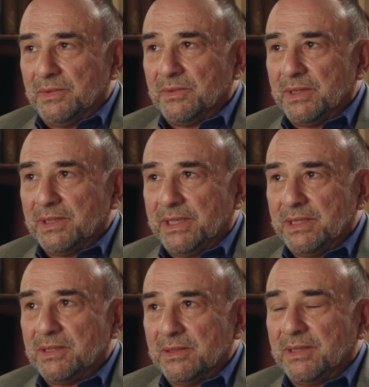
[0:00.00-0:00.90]
when
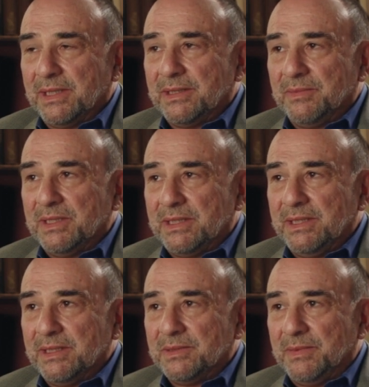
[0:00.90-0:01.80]
kids don't like to be
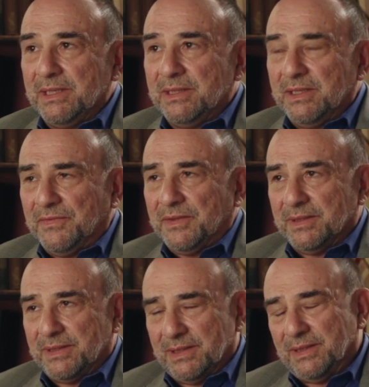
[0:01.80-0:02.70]
seen as being
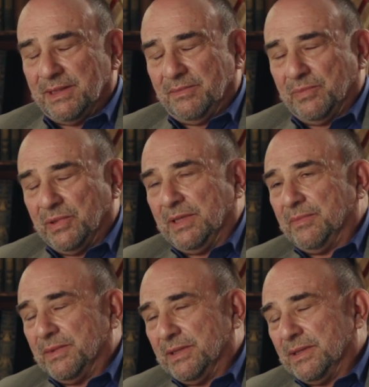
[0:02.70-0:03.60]
different, and they put
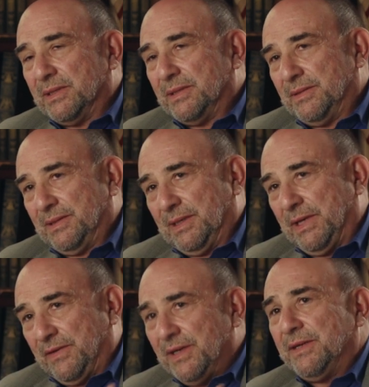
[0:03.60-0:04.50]
up, a, they
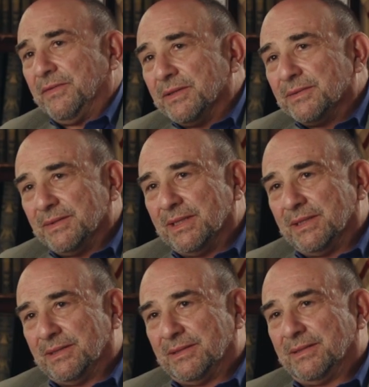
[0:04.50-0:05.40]
make fun of you,
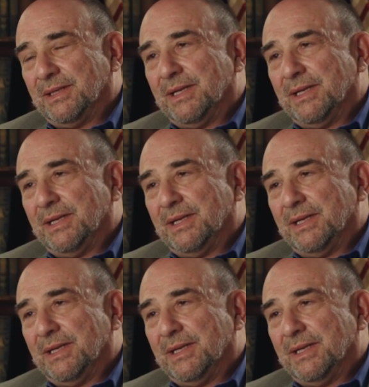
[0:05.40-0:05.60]
and